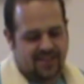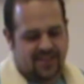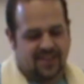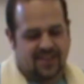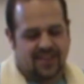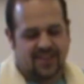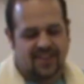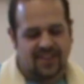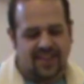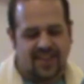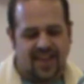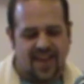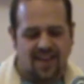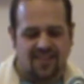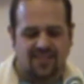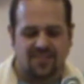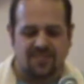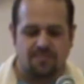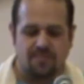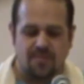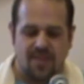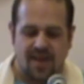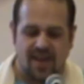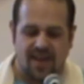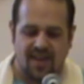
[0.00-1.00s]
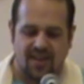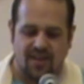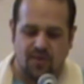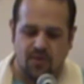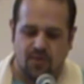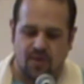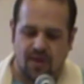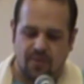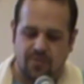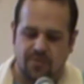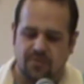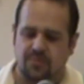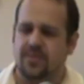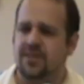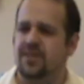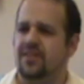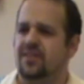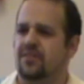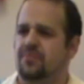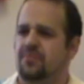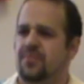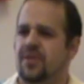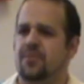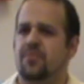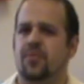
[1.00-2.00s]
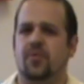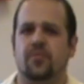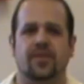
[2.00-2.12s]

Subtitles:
And last May, who helps people